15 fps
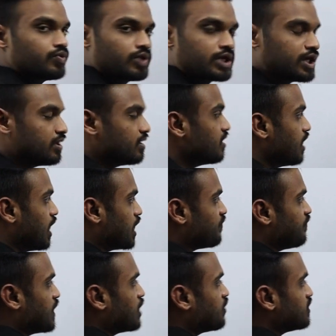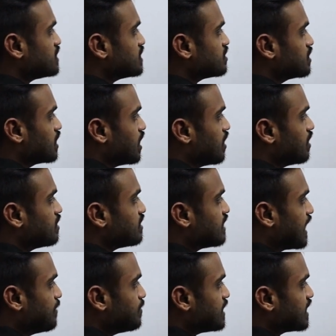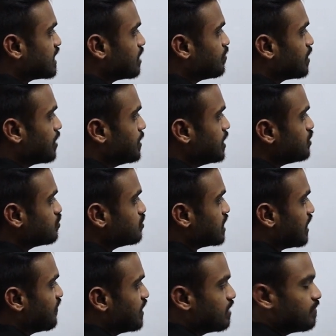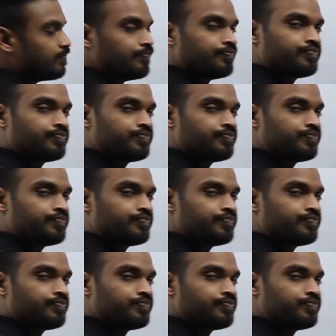Okay, and 5 hours is the time taken by me to travel.